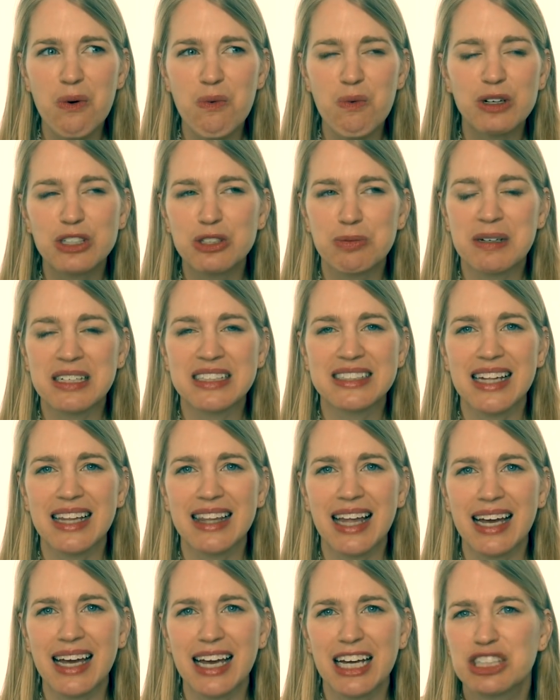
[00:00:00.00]
Which means
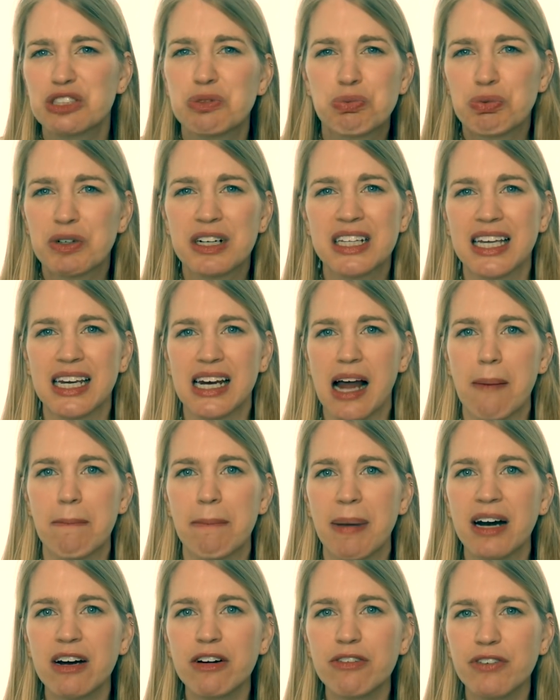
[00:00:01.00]
that like it's really
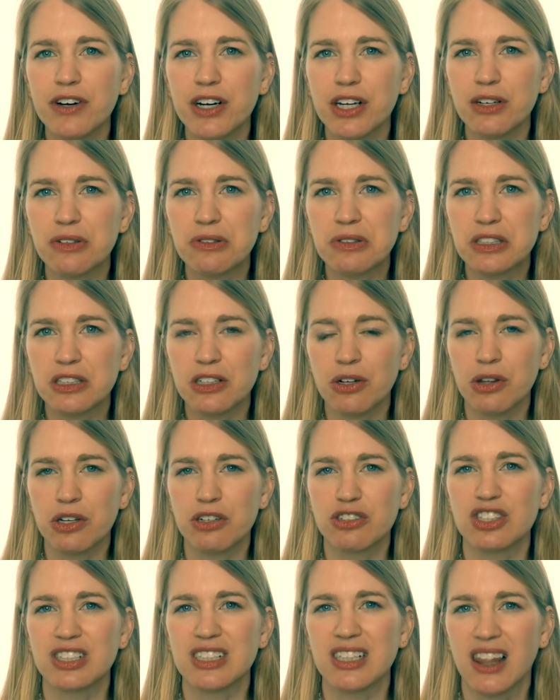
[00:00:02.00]
not better for you. So
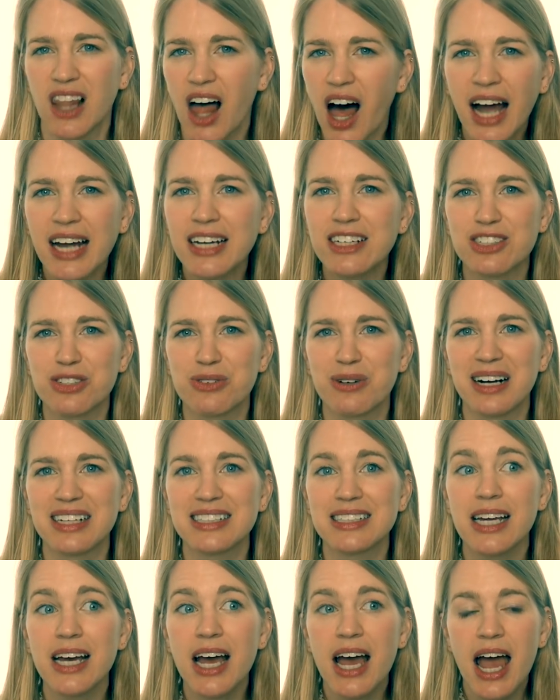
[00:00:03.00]
they're just lying to
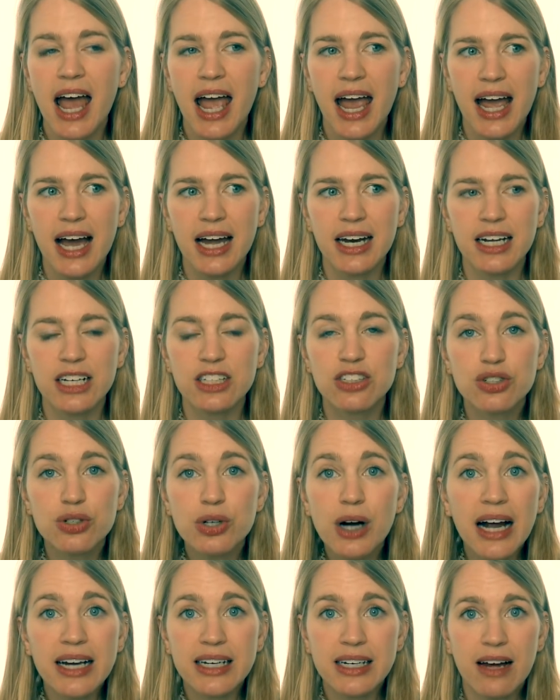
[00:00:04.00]
us. And it's
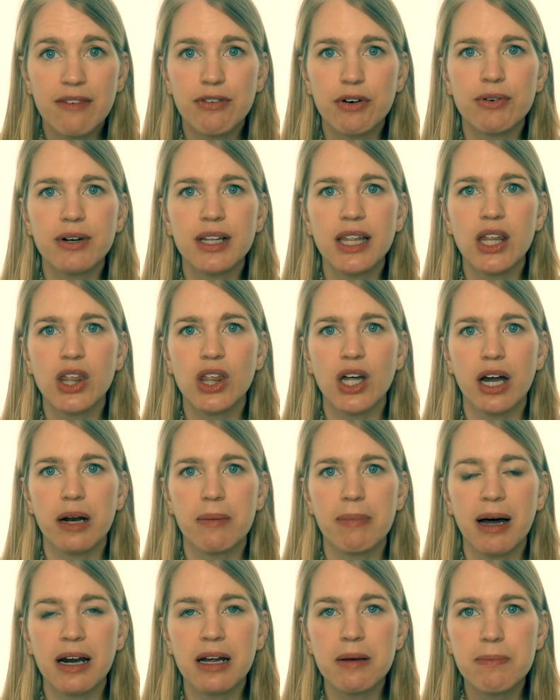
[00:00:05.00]
true, I never really thought
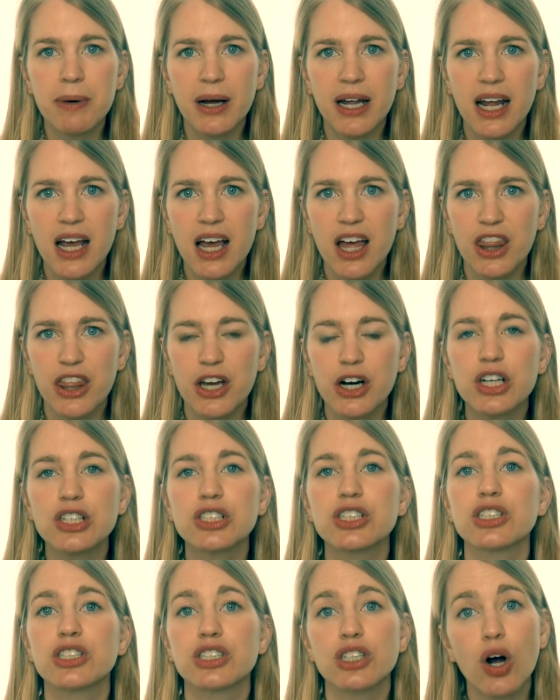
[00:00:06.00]
about it, but there are
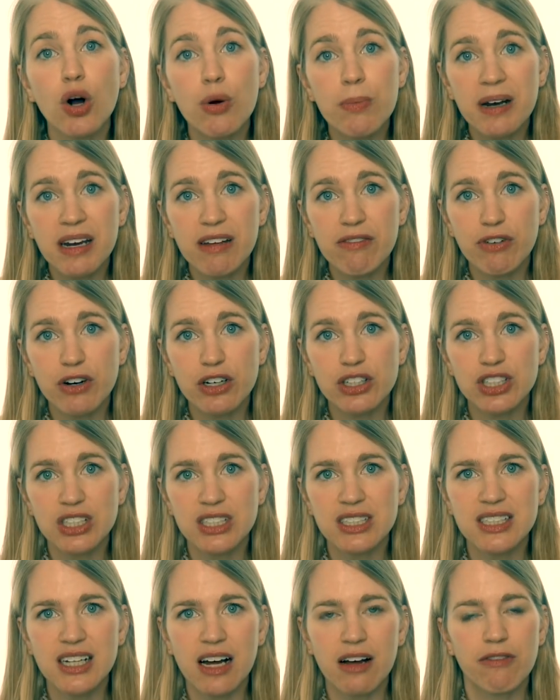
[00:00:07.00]
so many
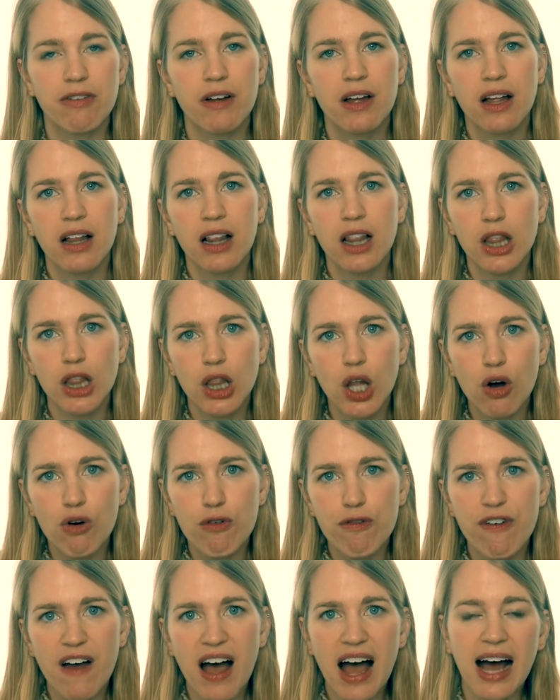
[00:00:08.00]
versions of
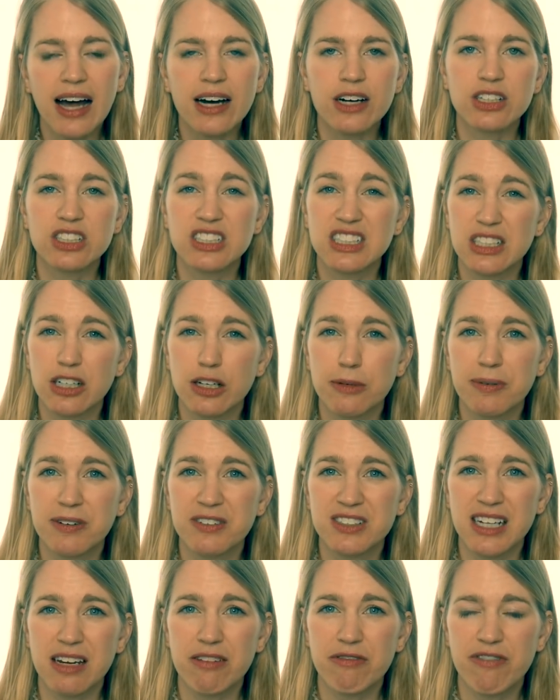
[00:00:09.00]
low fat or 0%
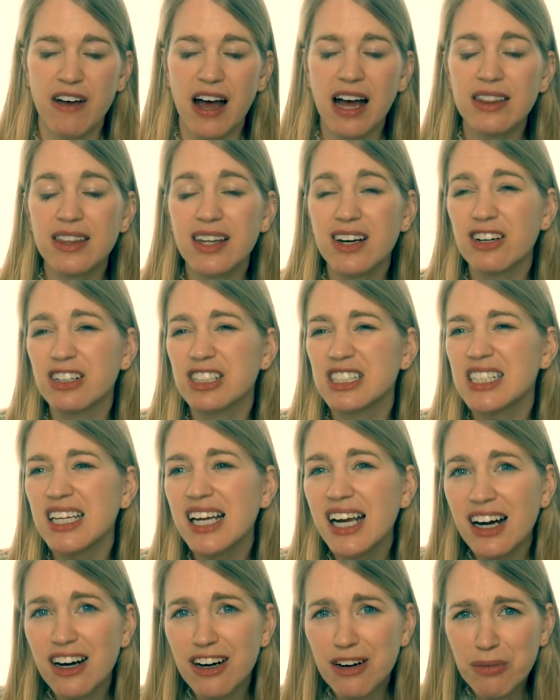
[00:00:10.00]
fat that are
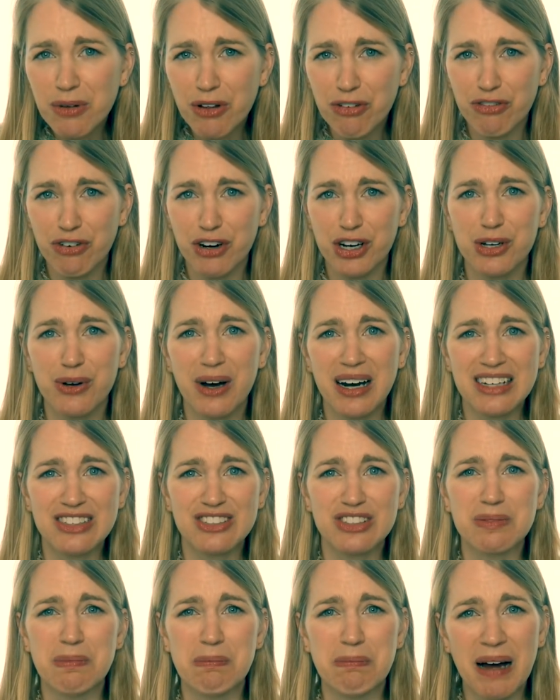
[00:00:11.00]
terrible for you. And
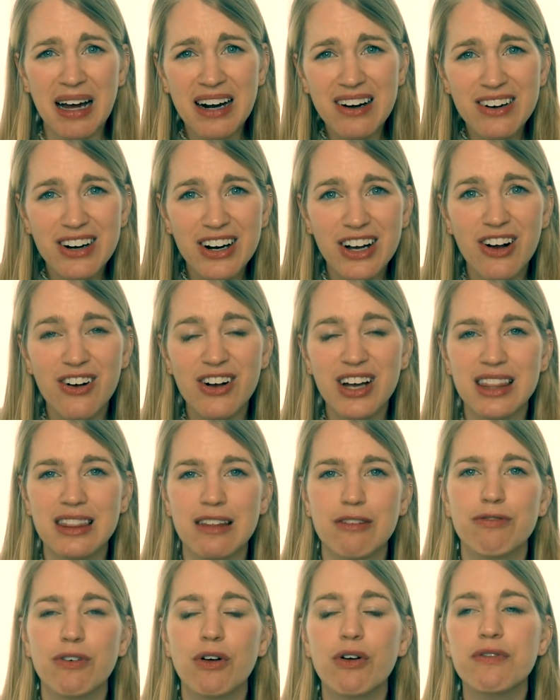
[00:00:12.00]
it's just better to go
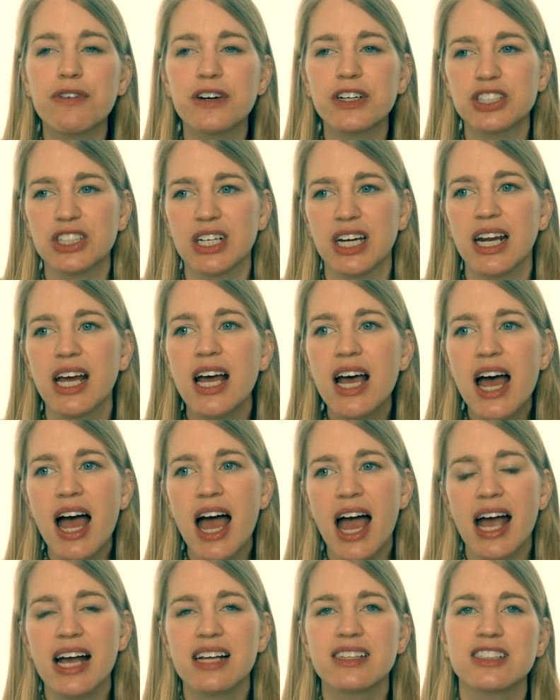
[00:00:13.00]
get the full version.
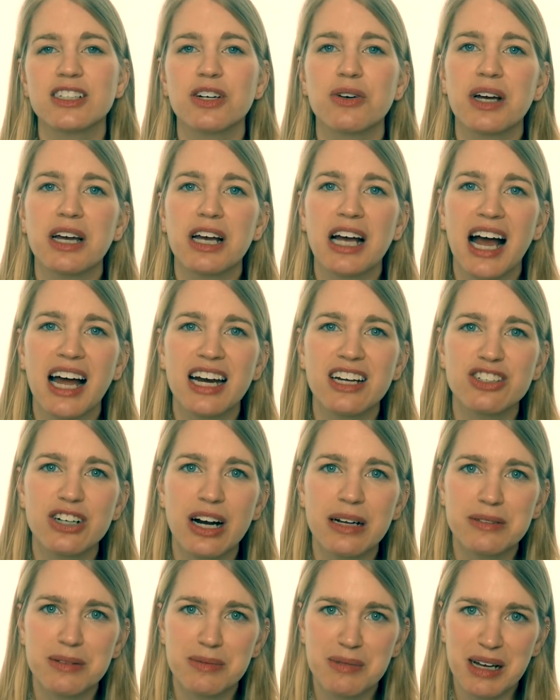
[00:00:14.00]
And so it kind of
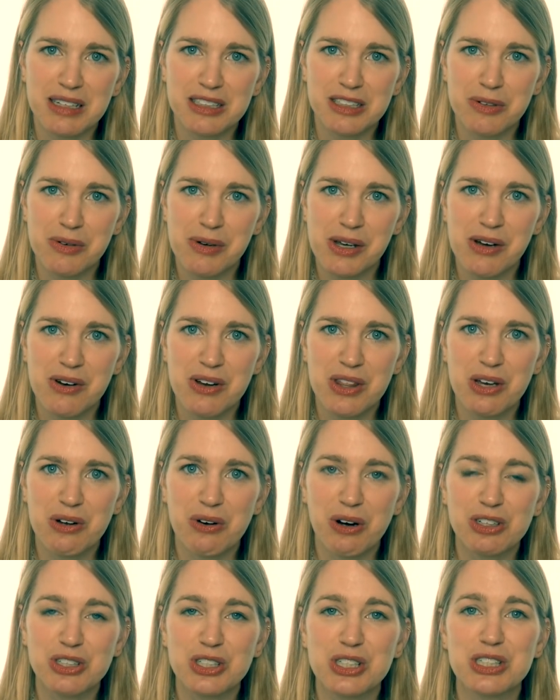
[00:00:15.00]
drives him nuts when we go to the
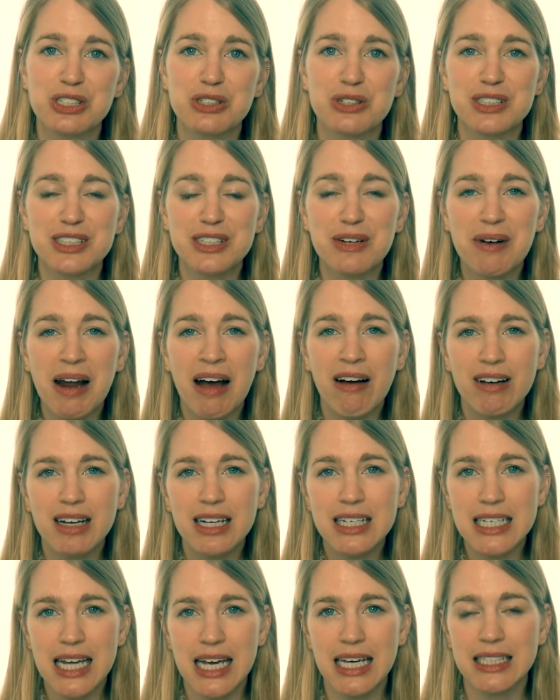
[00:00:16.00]
grocery store. So now
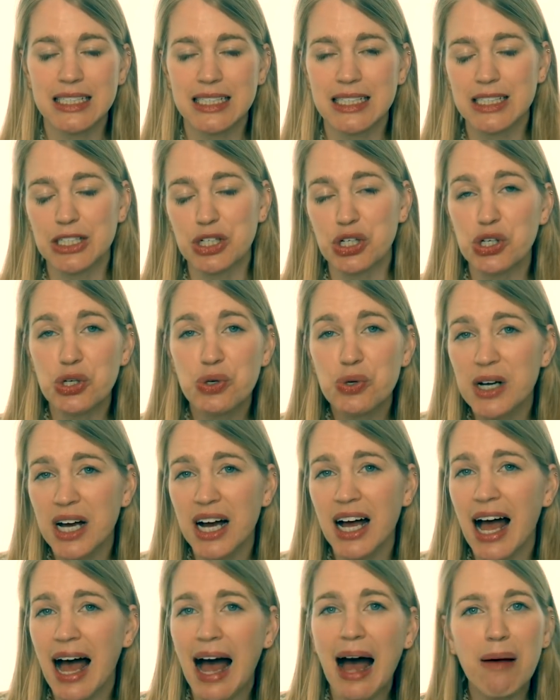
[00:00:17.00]
he takes his
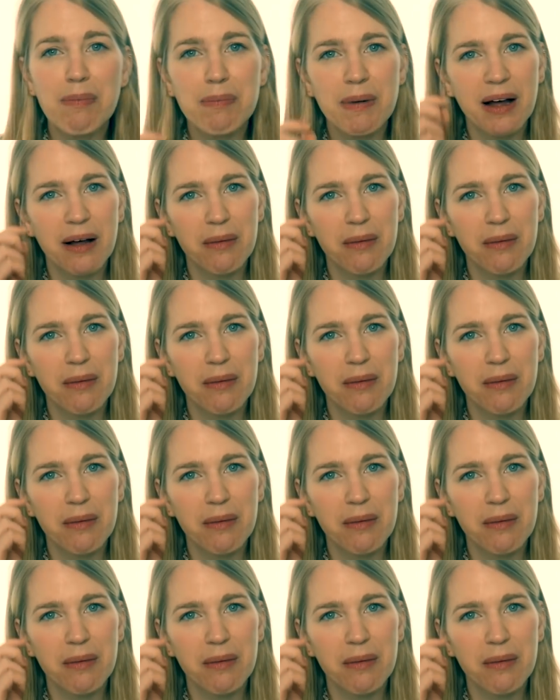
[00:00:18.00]
Yuka app.